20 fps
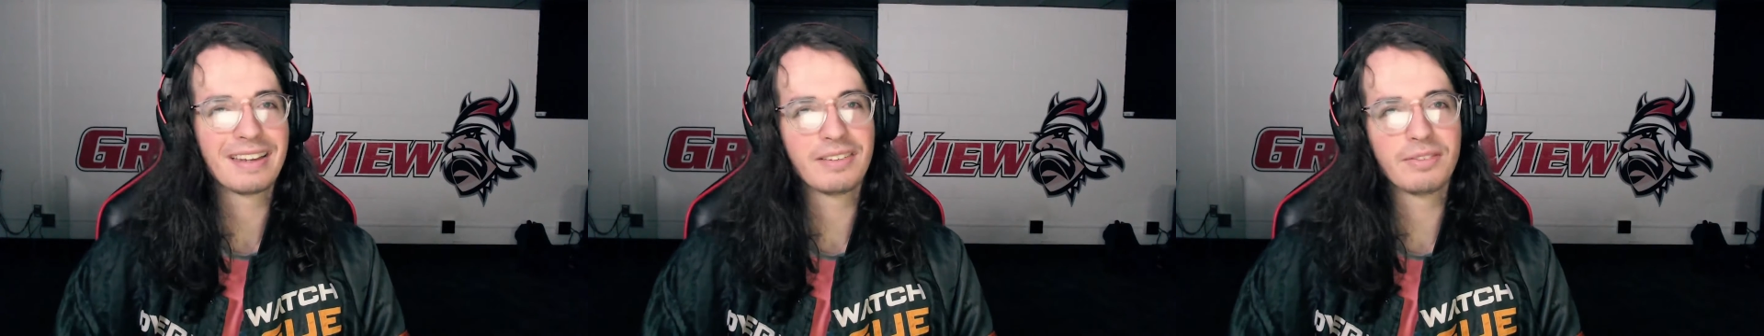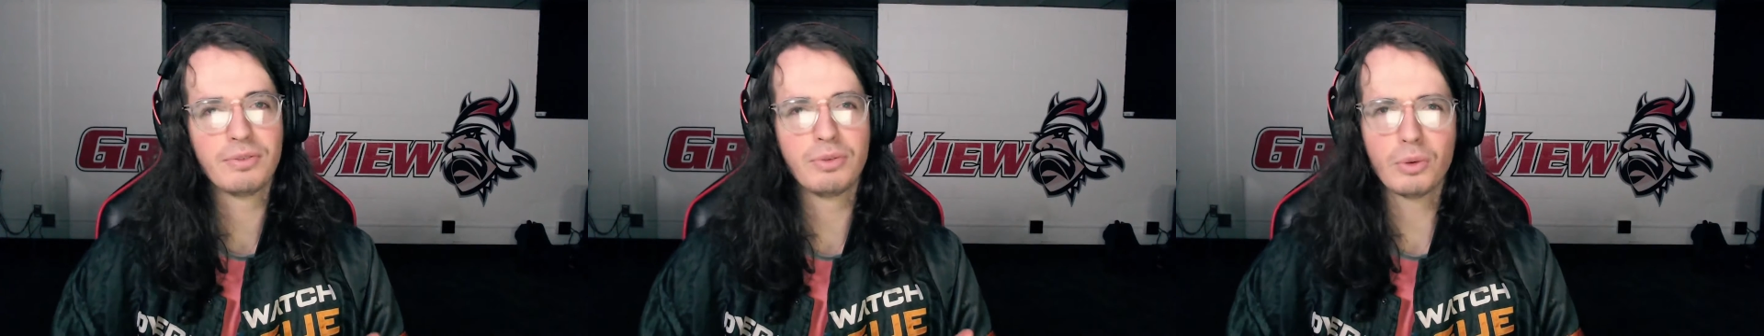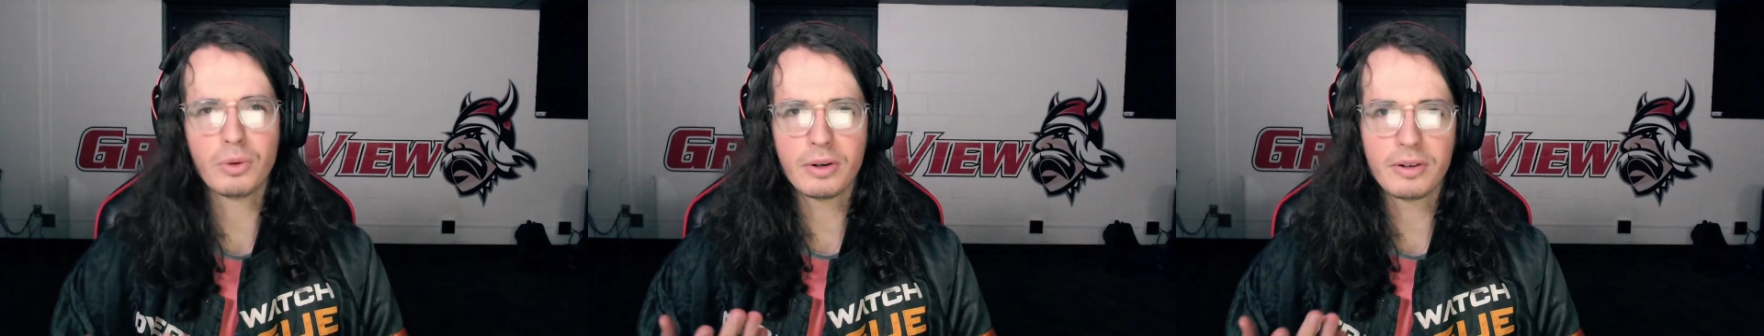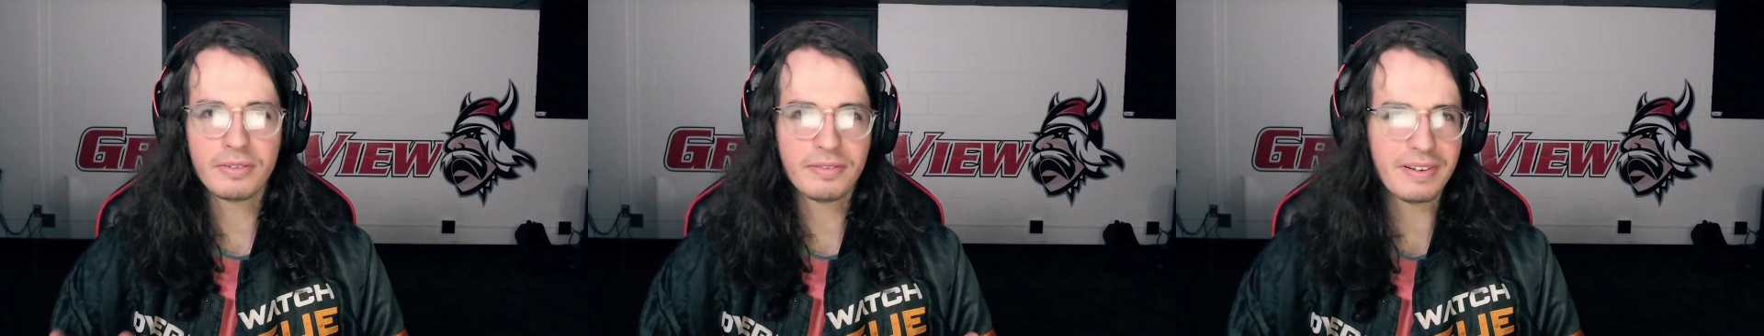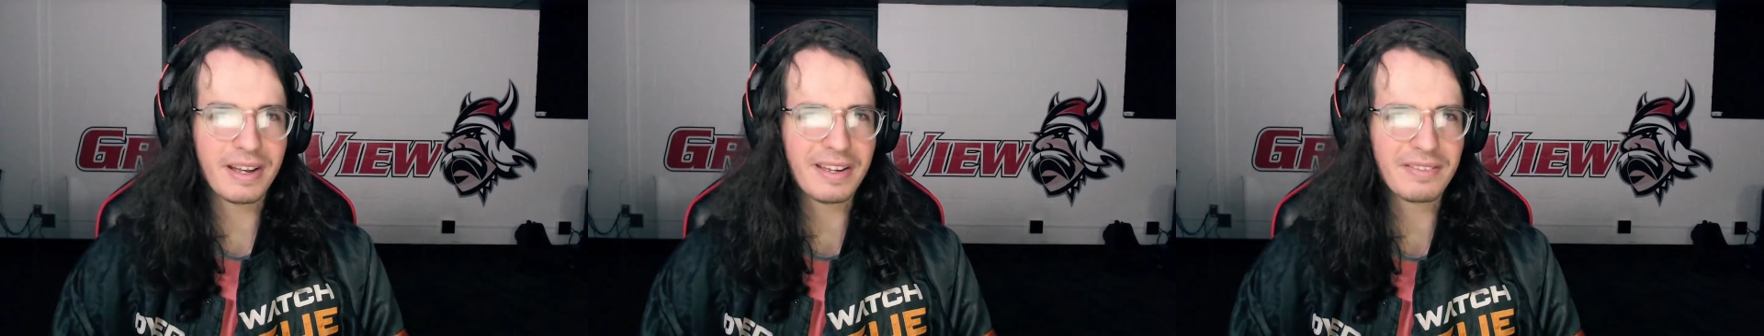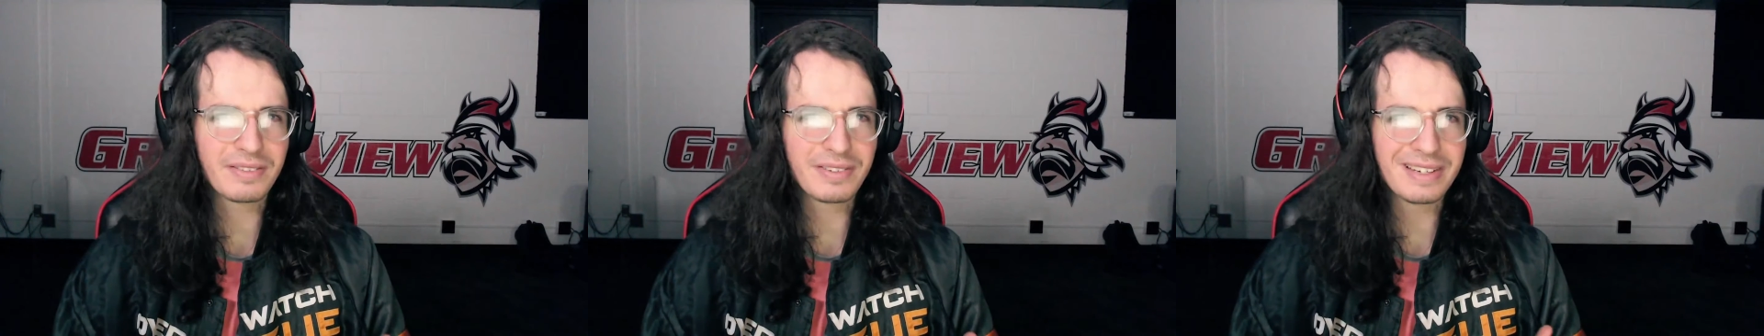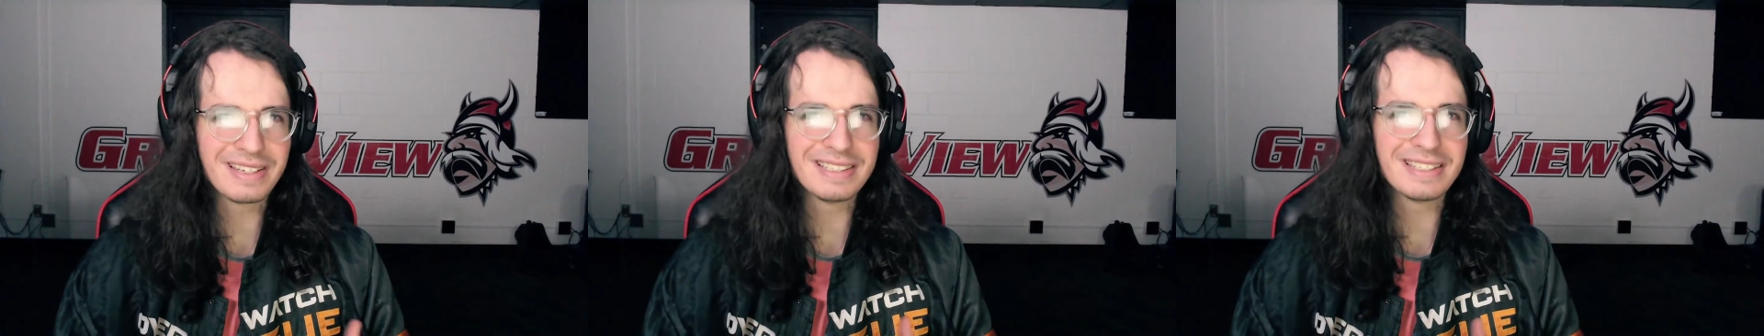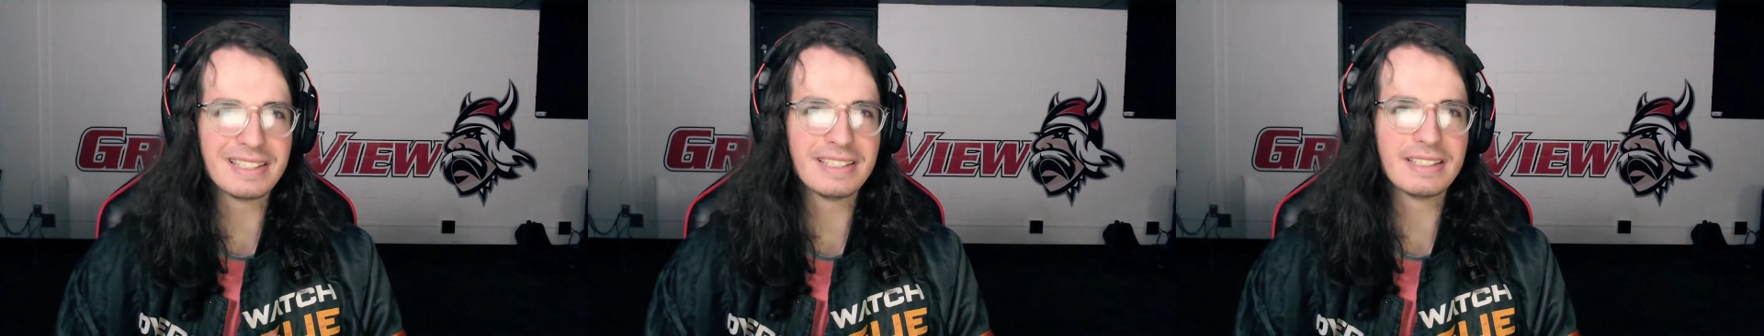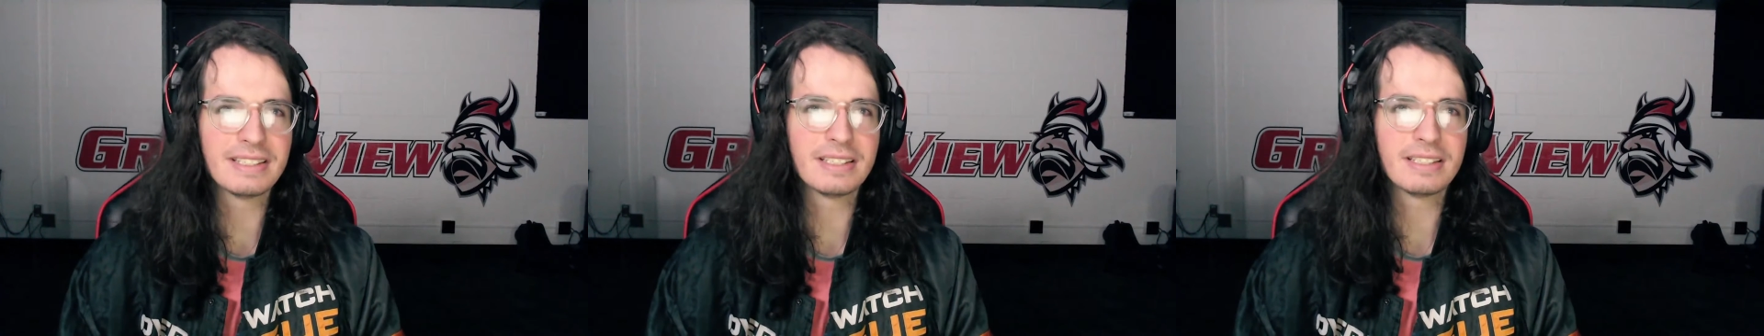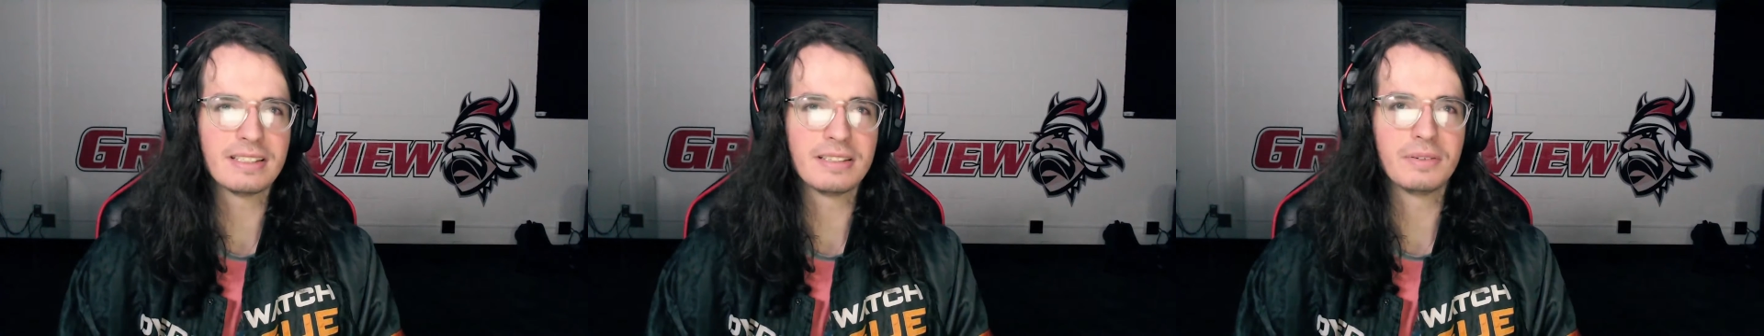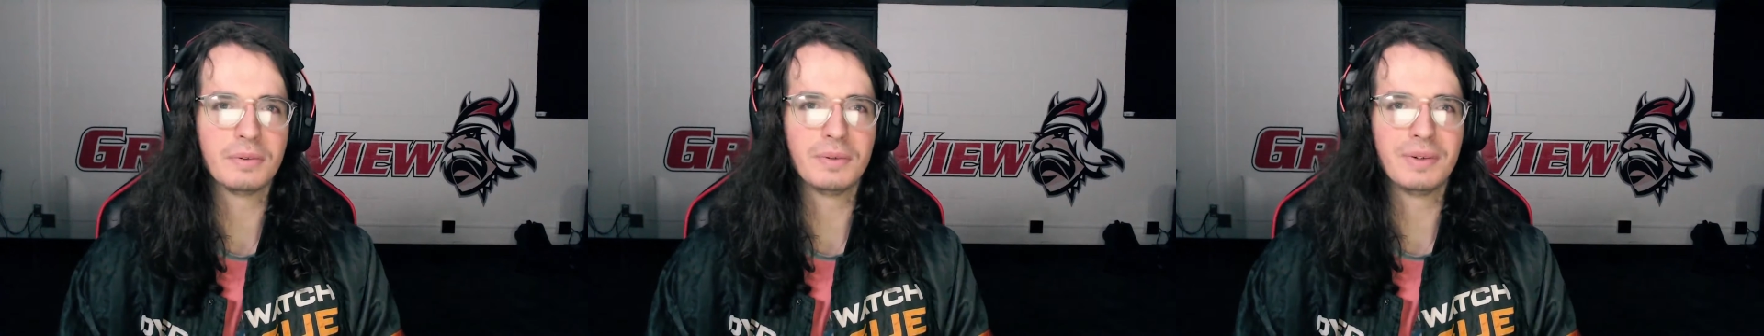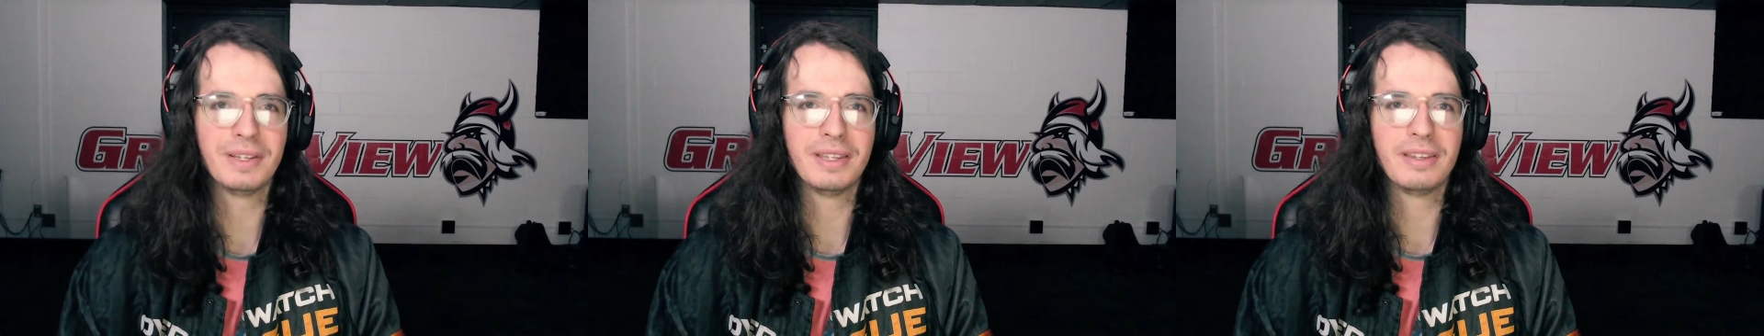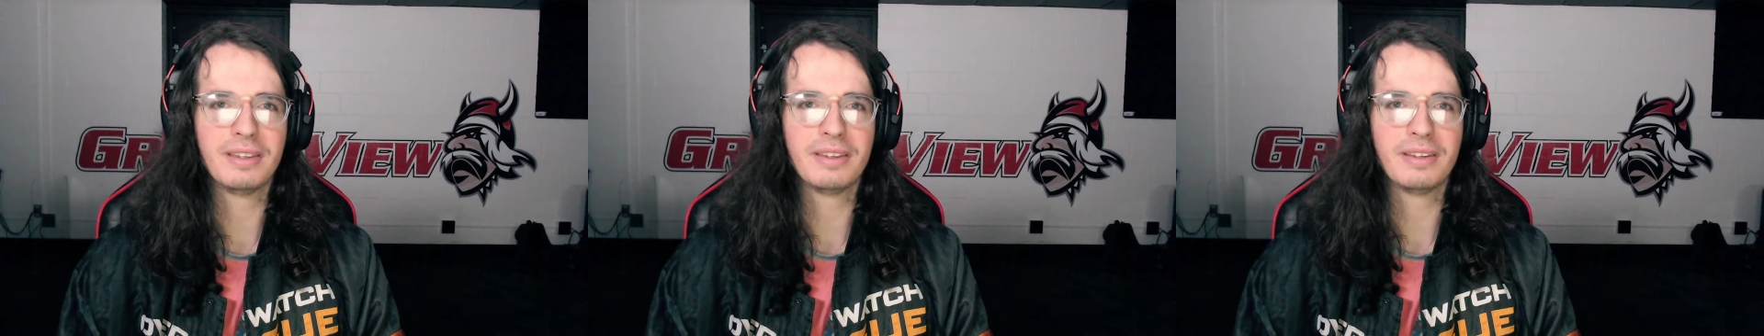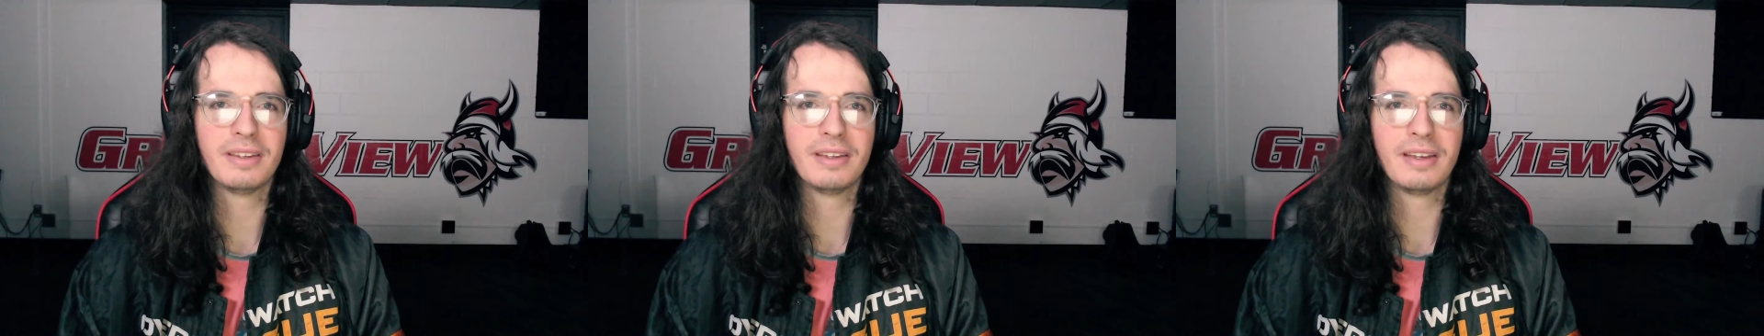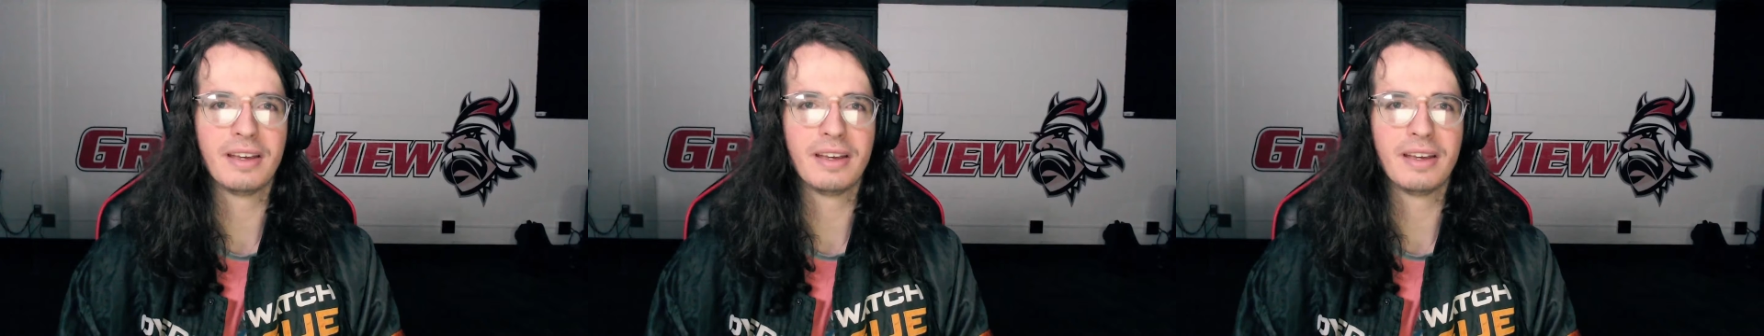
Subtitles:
4 to 5 reasons with